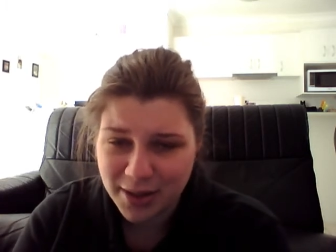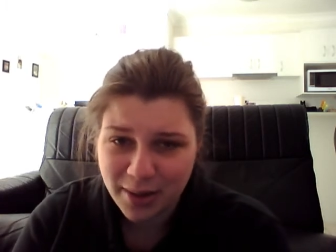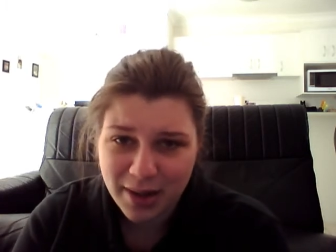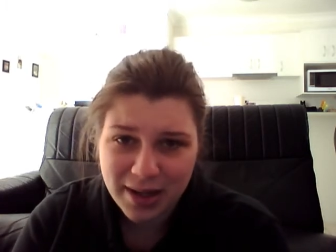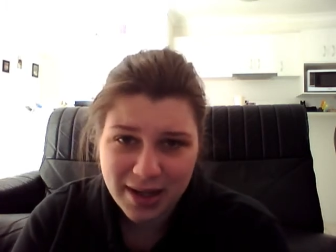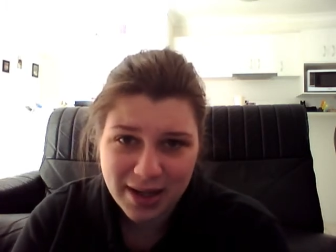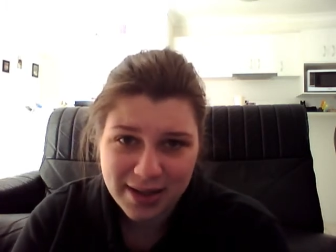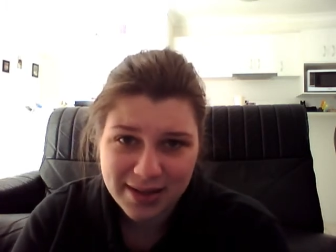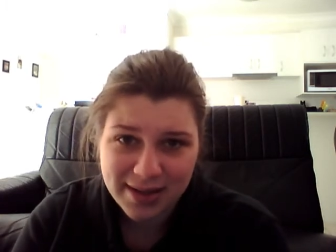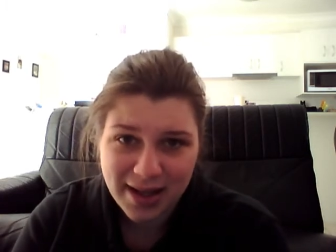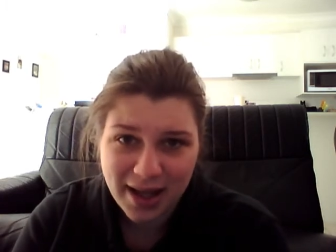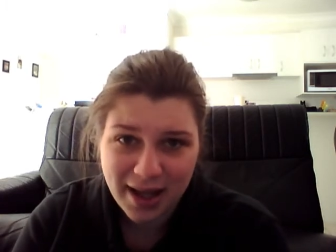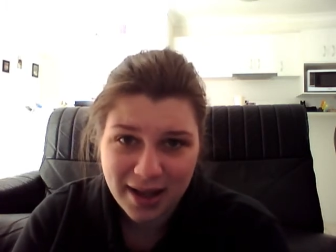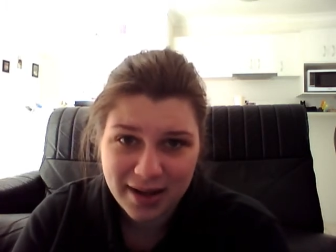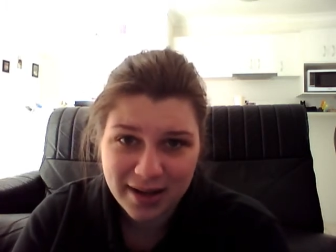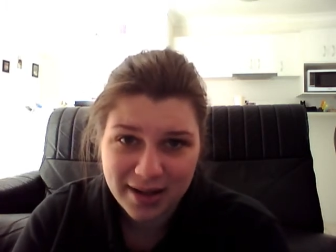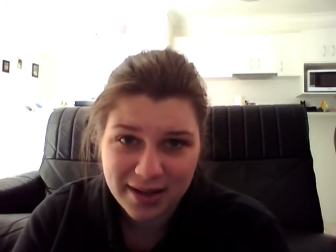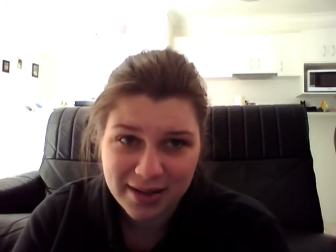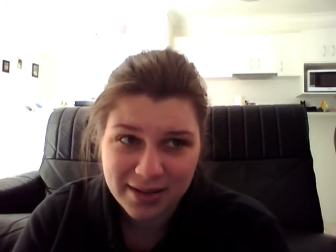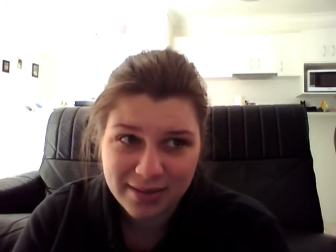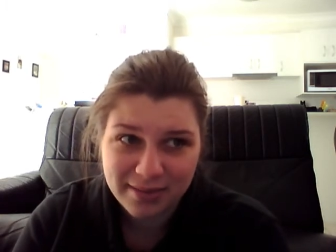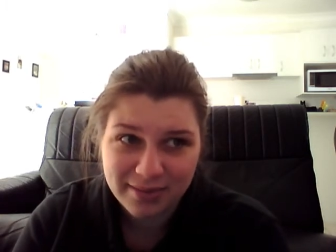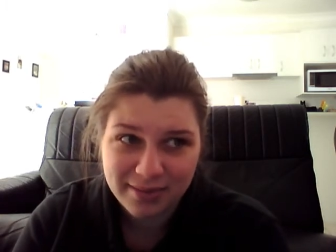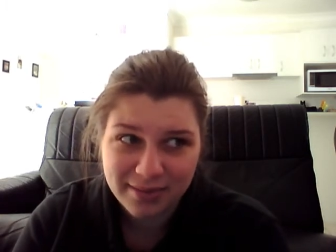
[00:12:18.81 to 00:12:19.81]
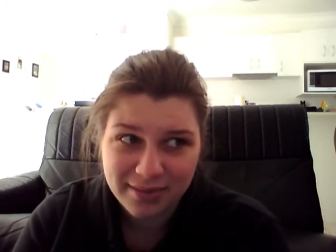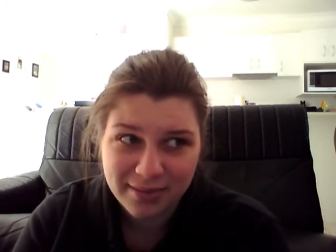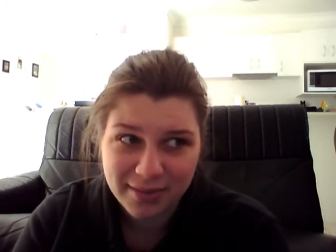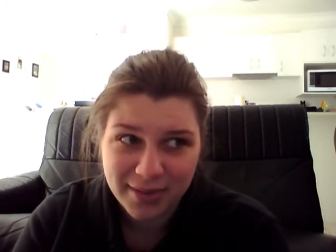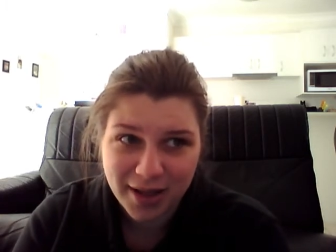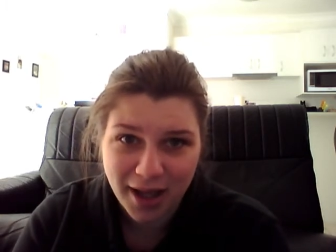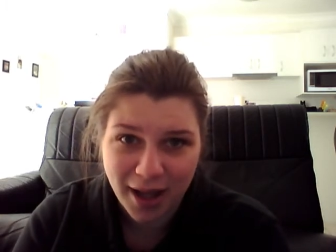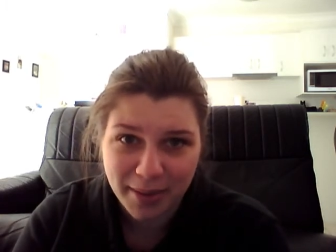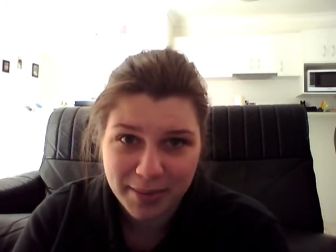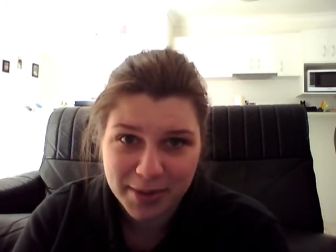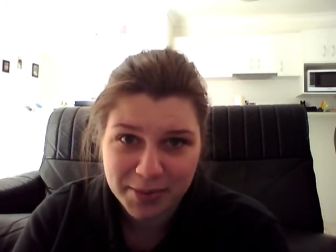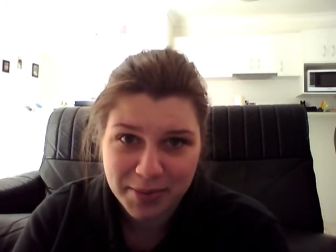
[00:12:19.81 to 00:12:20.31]
and so he does that and it
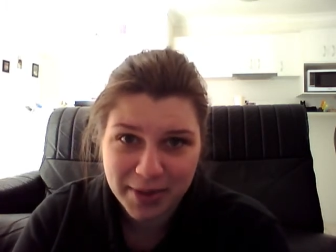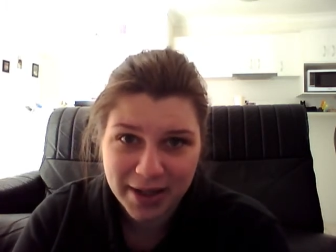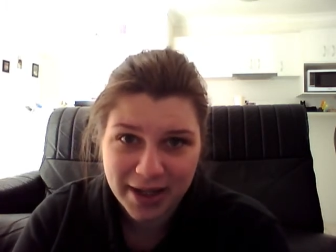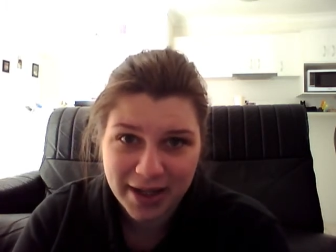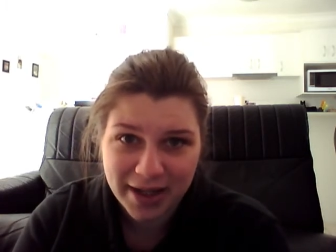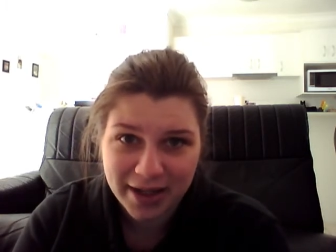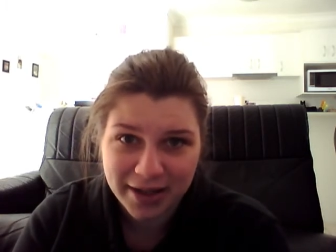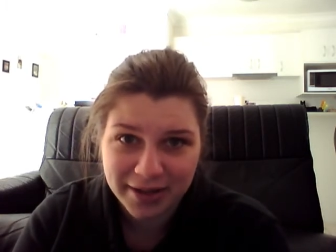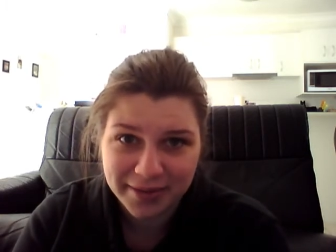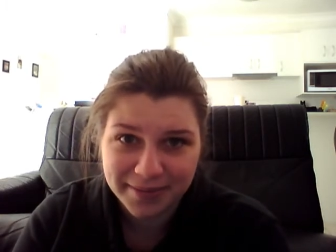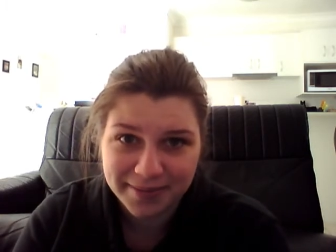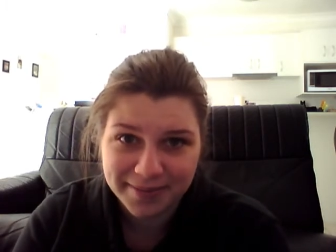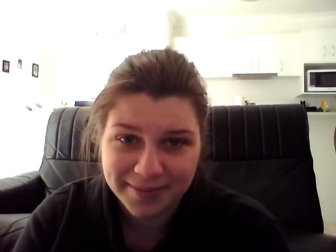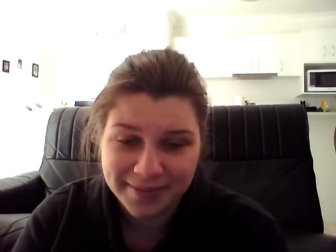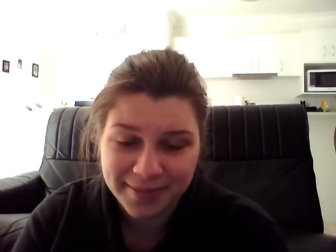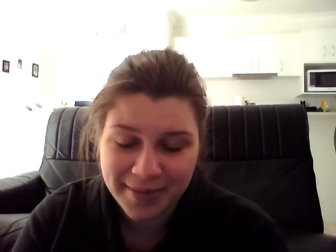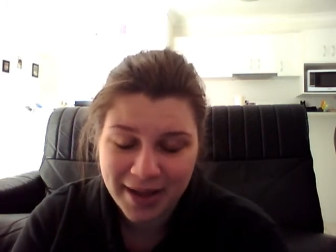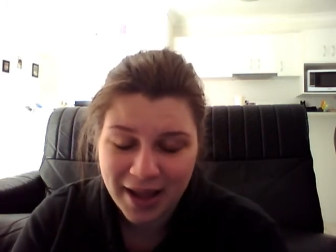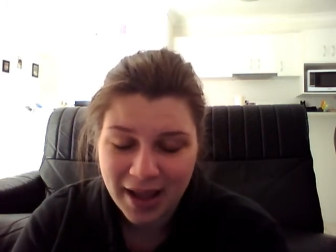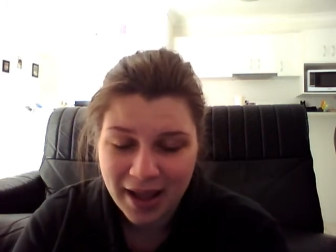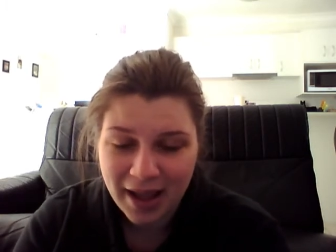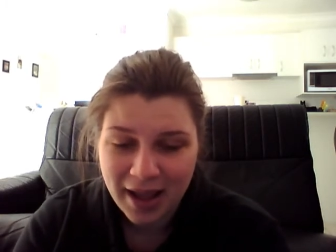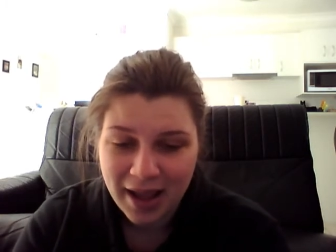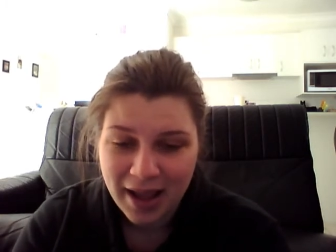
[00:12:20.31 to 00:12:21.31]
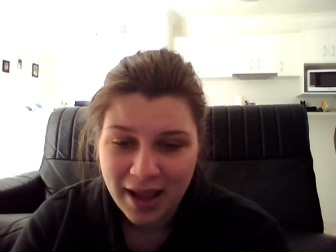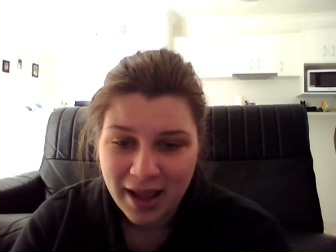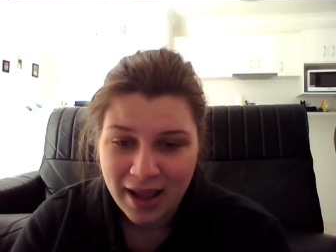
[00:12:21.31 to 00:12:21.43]
calms me down.